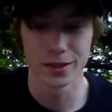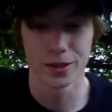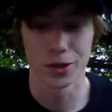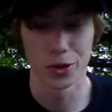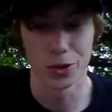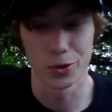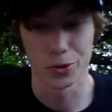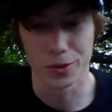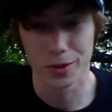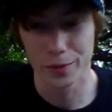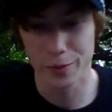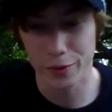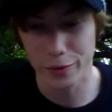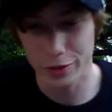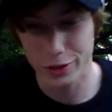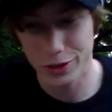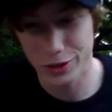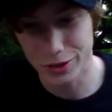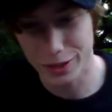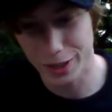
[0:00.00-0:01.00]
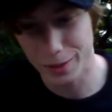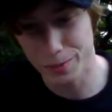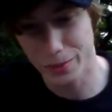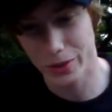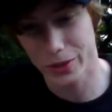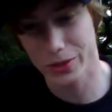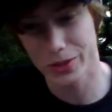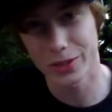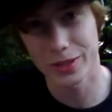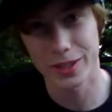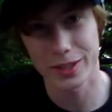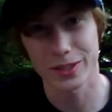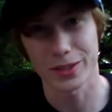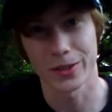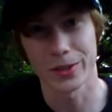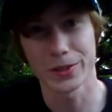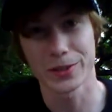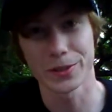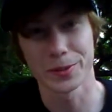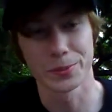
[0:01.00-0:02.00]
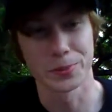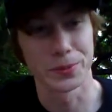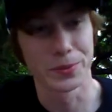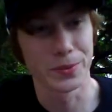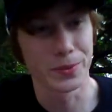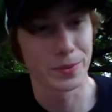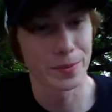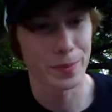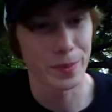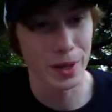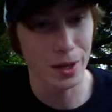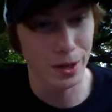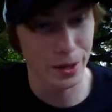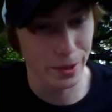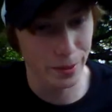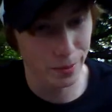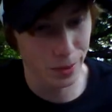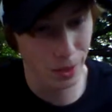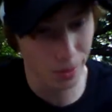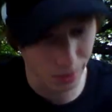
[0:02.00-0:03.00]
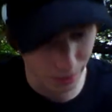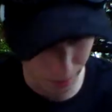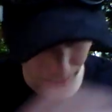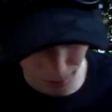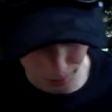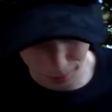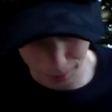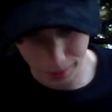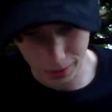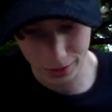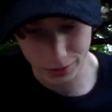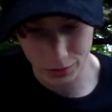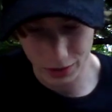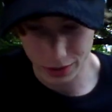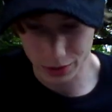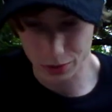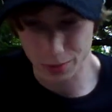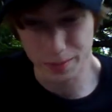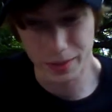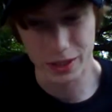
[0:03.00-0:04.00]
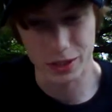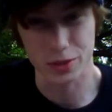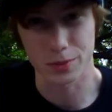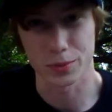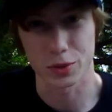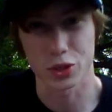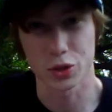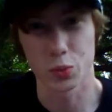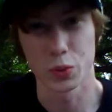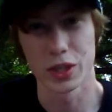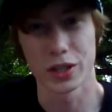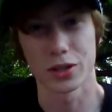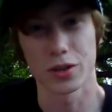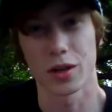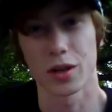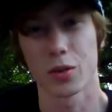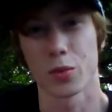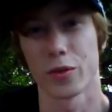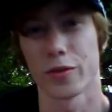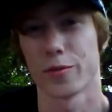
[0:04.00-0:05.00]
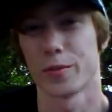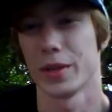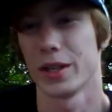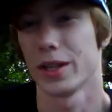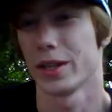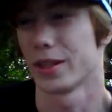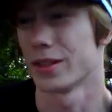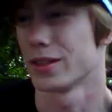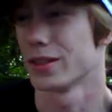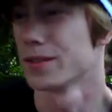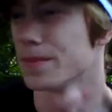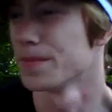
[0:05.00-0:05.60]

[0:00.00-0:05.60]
oh, professional kickboxer? That's awesome. Blah, blah, blah, blah, blah, blah. Trying to make some sweet talk with me, and